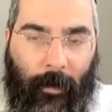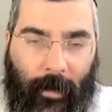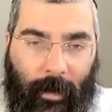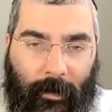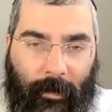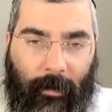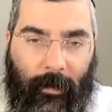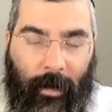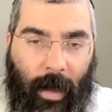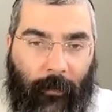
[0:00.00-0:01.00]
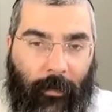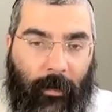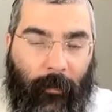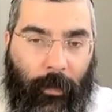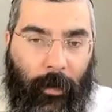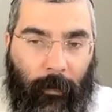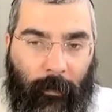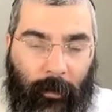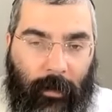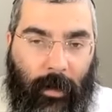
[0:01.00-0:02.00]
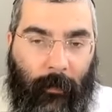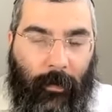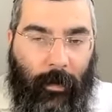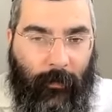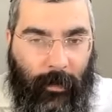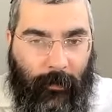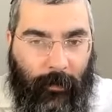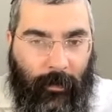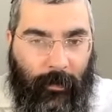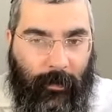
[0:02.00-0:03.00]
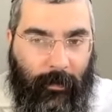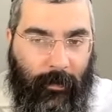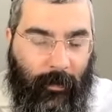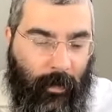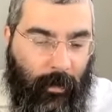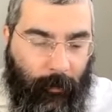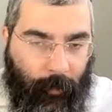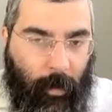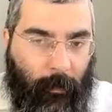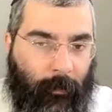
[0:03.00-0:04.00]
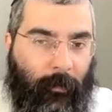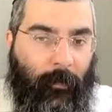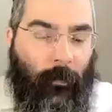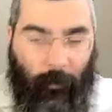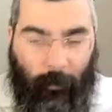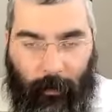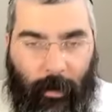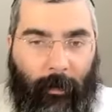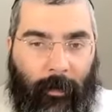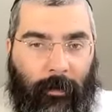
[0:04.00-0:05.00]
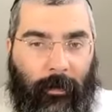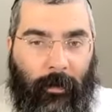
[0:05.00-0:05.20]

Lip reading: that's having a problem with keeping Torah mitzvahs, it's a problem for the Rebbe.